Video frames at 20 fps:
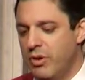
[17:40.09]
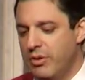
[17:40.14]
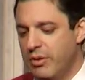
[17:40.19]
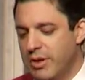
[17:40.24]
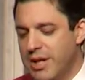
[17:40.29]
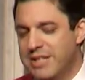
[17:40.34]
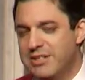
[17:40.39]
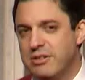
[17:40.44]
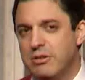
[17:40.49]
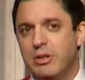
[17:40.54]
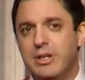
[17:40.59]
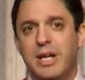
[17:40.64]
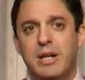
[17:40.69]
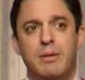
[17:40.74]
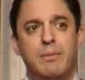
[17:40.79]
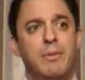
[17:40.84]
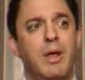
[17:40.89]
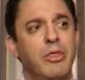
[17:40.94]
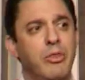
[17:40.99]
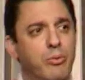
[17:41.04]
Let's look at
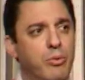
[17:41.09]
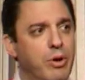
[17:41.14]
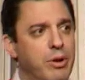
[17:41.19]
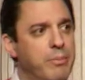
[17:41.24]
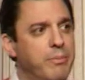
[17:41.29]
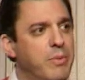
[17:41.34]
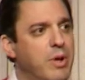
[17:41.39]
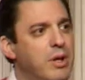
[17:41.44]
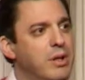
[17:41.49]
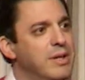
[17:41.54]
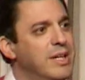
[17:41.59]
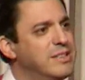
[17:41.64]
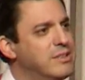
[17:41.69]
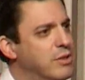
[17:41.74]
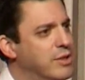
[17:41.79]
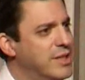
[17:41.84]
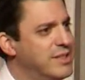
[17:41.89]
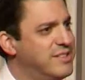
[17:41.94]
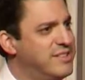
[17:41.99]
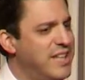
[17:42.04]
another one. Let's
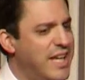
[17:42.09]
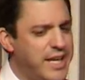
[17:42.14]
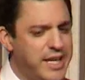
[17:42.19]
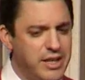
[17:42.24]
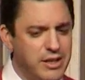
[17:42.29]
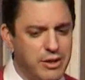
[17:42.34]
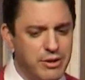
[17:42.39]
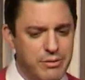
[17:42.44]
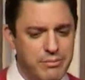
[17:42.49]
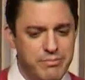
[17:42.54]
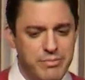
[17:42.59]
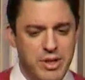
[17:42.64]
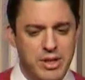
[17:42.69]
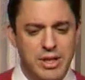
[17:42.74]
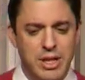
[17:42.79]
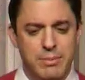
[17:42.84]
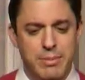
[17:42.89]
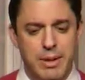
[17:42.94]
look at secular, a little